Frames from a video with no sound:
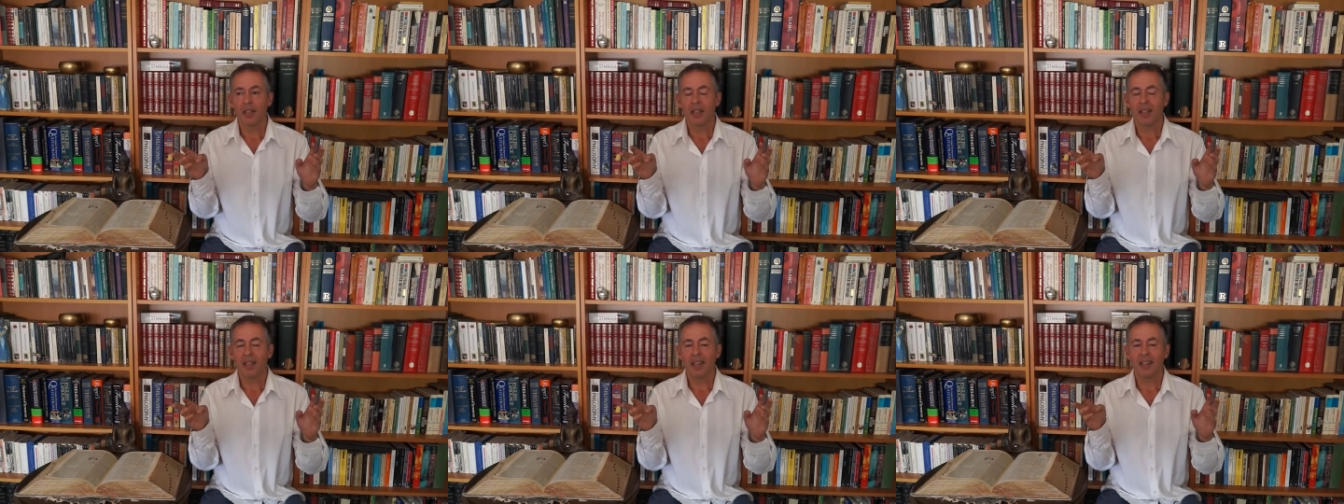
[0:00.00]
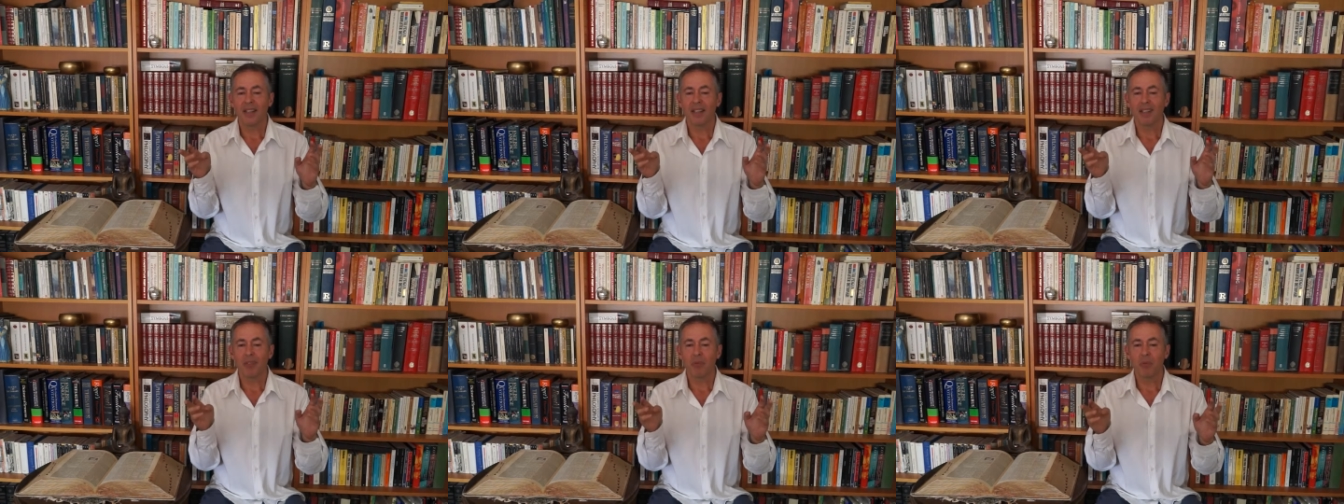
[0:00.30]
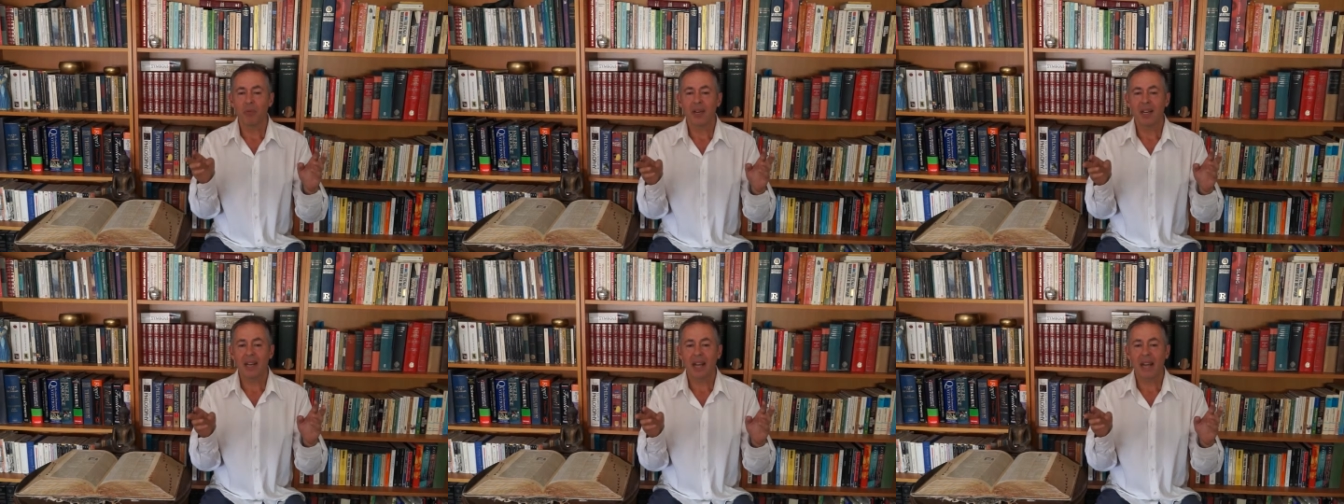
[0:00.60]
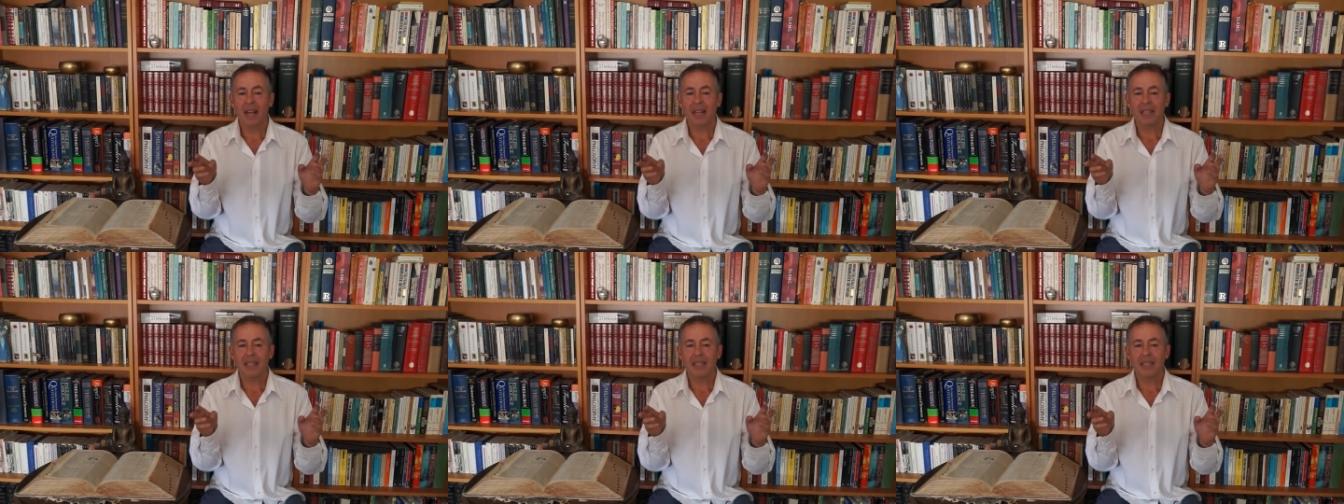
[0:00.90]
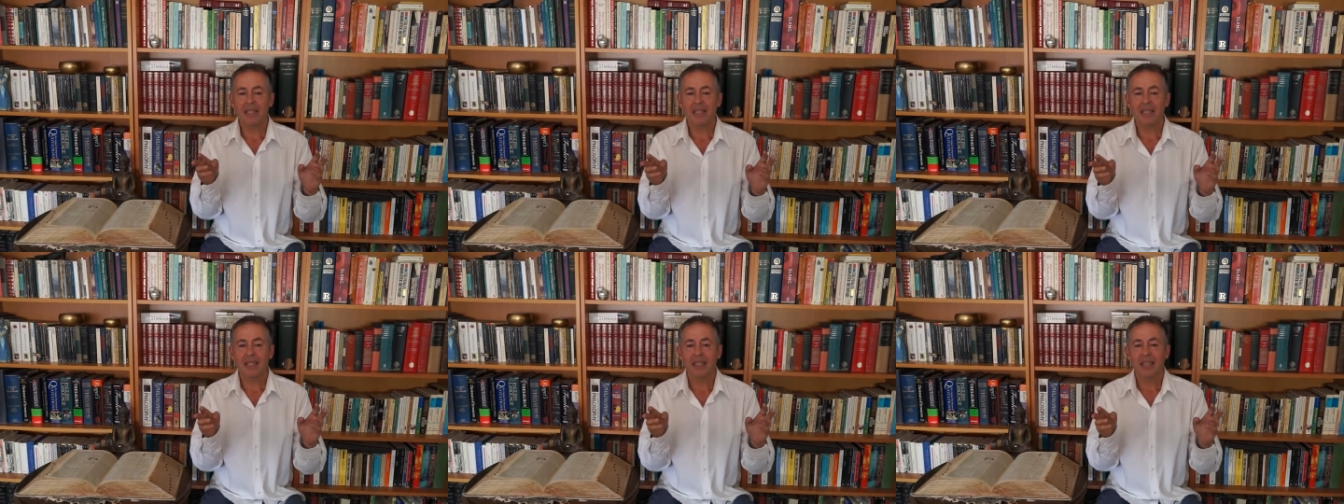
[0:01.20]
And when
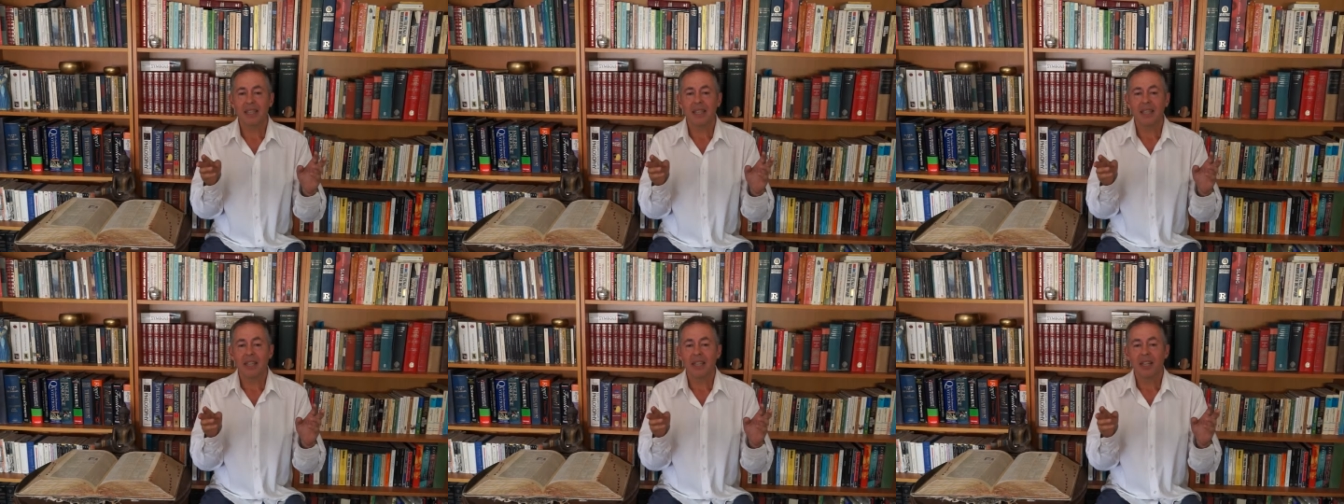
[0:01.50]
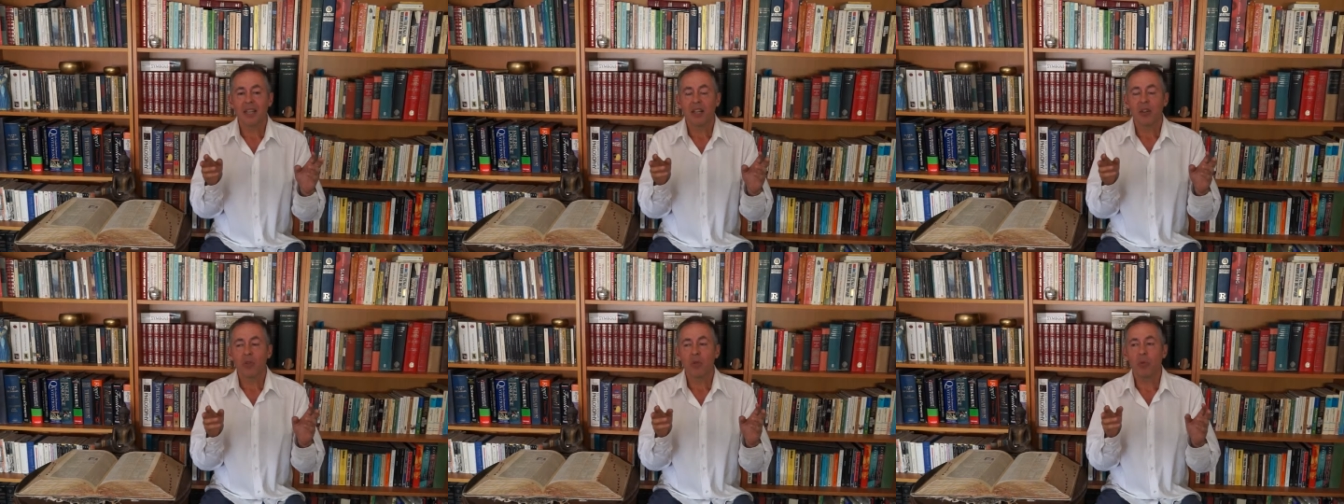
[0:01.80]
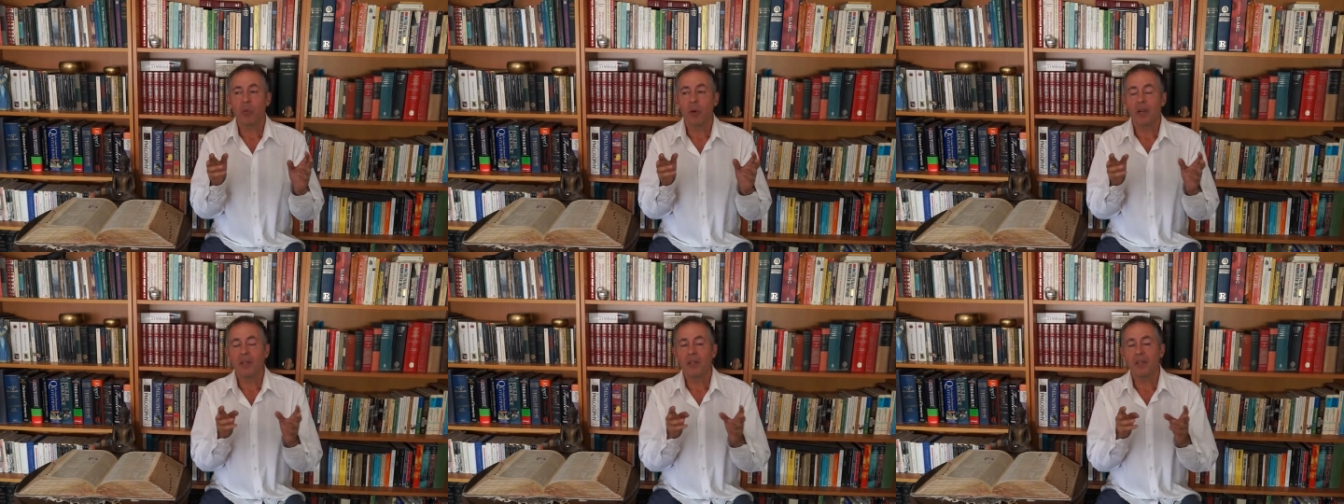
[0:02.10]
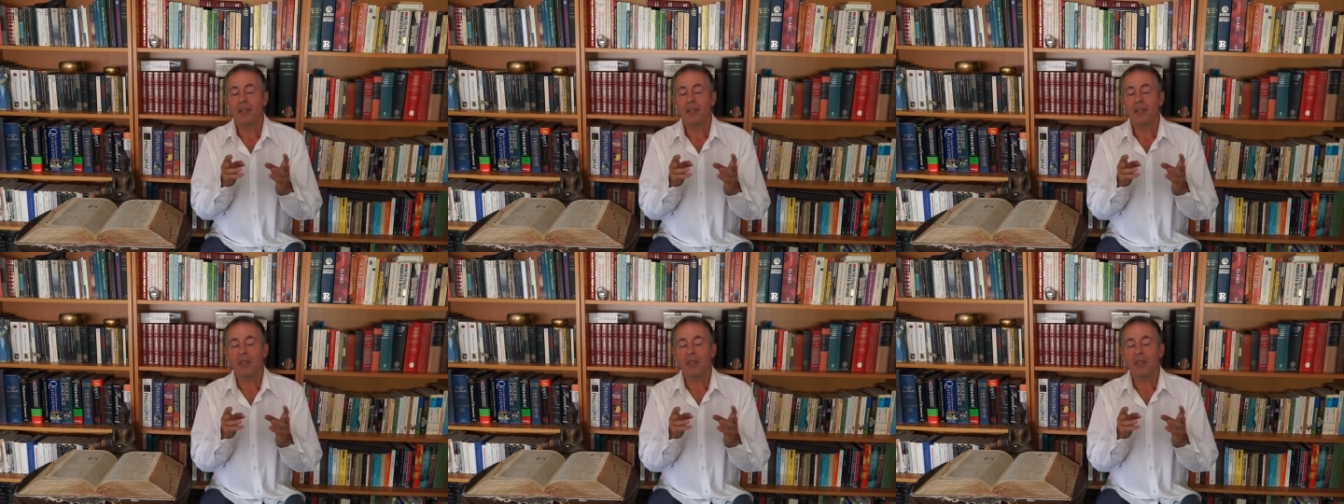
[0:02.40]
asked whether